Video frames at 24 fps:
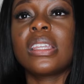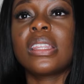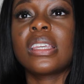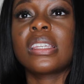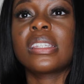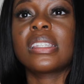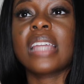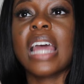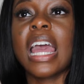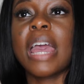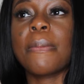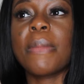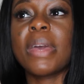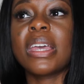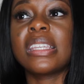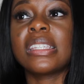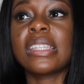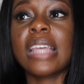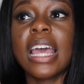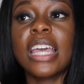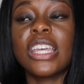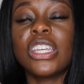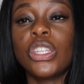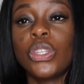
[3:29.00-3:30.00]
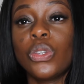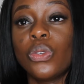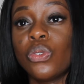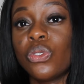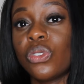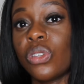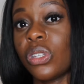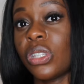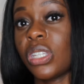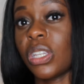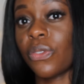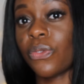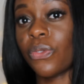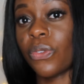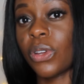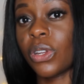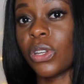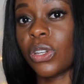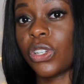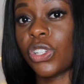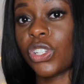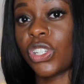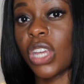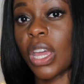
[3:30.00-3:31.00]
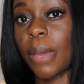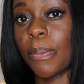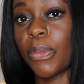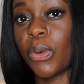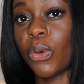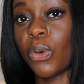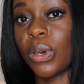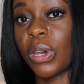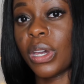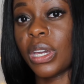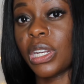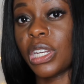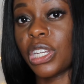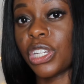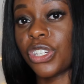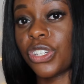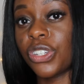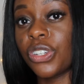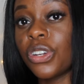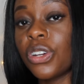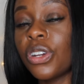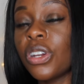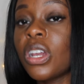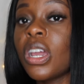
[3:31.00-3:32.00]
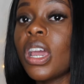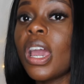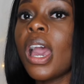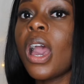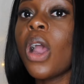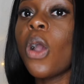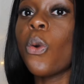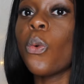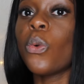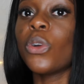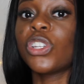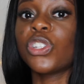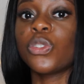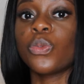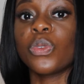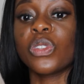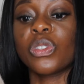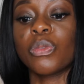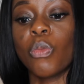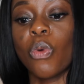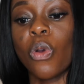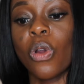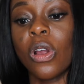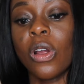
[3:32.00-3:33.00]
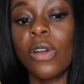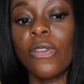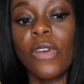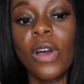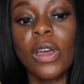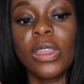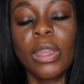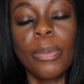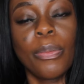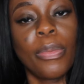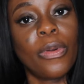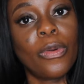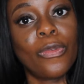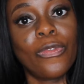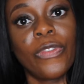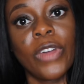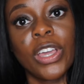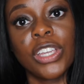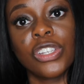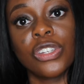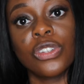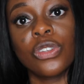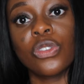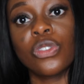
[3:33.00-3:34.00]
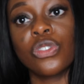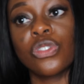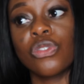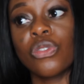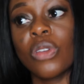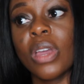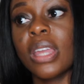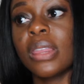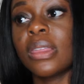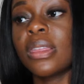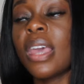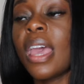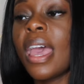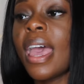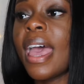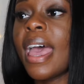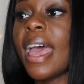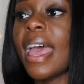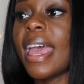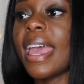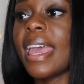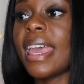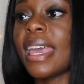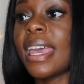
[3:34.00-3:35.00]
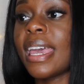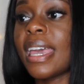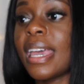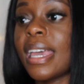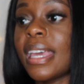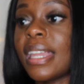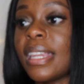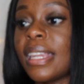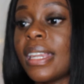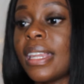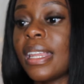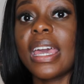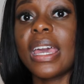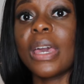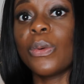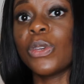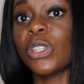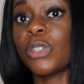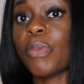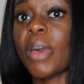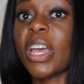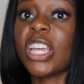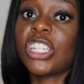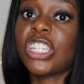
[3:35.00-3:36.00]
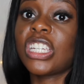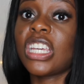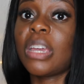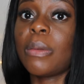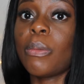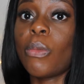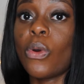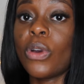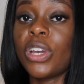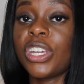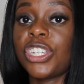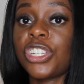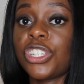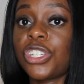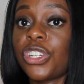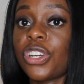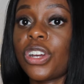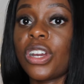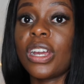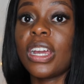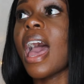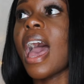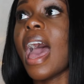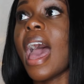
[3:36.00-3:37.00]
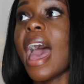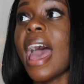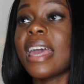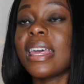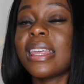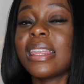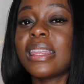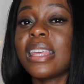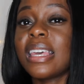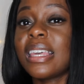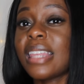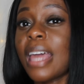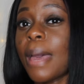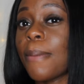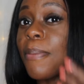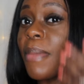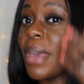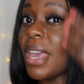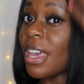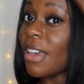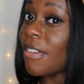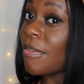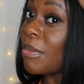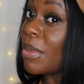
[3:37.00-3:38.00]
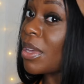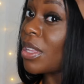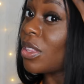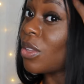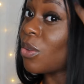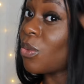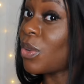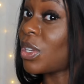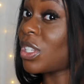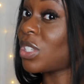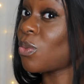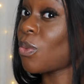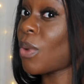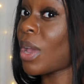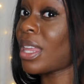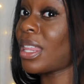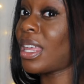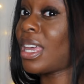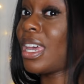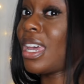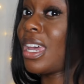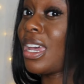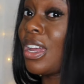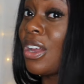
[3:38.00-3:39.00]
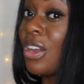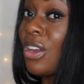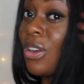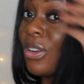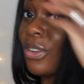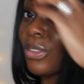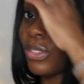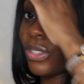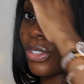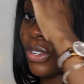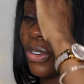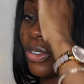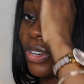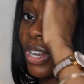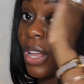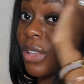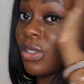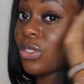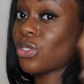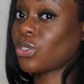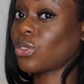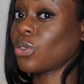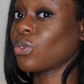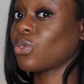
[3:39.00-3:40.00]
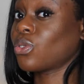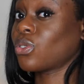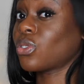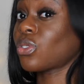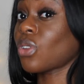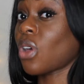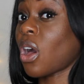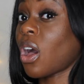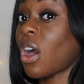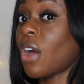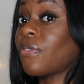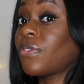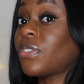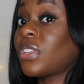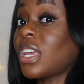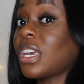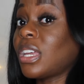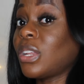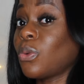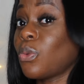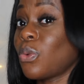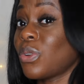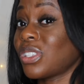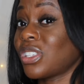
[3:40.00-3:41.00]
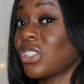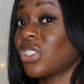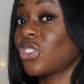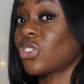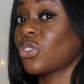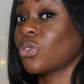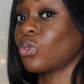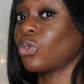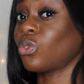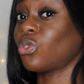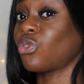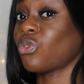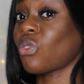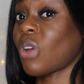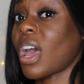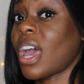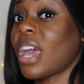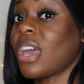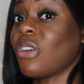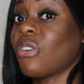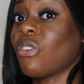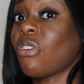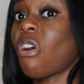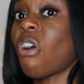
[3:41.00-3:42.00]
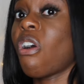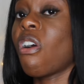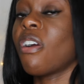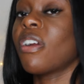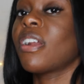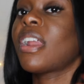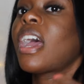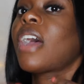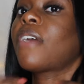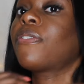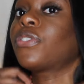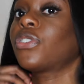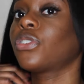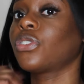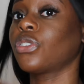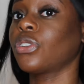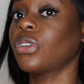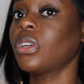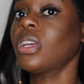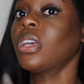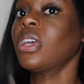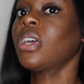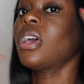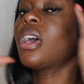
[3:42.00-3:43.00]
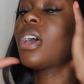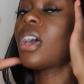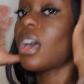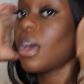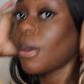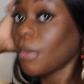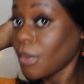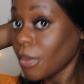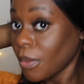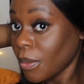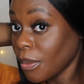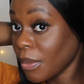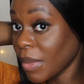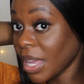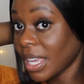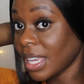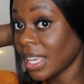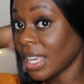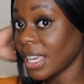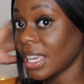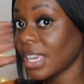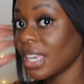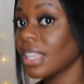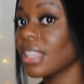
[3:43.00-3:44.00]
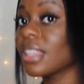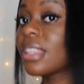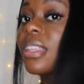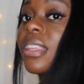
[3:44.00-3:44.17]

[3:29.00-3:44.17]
this time is I use a different shampoo and conditioner, which was more of on the professional strength, and it was by Shea Moisture. I think that may have been the reason why the hair turned out so soft and it wasn't so dry or hard after making it.